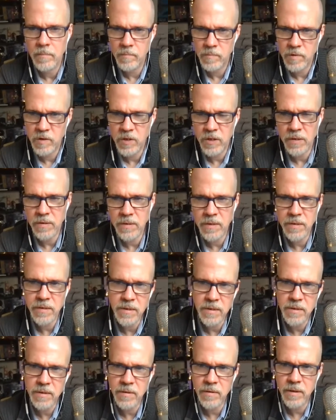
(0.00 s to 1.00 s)
John says
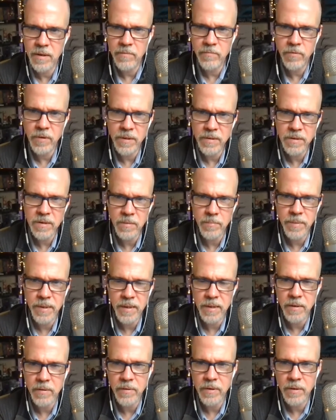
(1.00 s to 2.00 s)
they still have Fry's in the
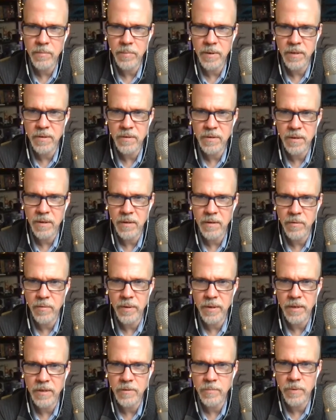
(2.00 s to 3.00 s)
Bay Area, but it's not a
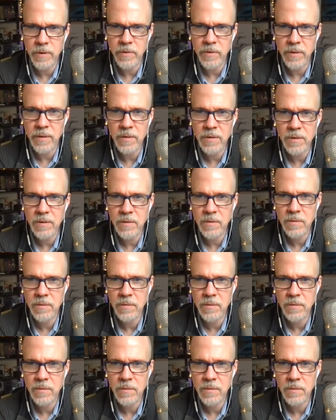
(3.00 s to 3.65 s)
great experience.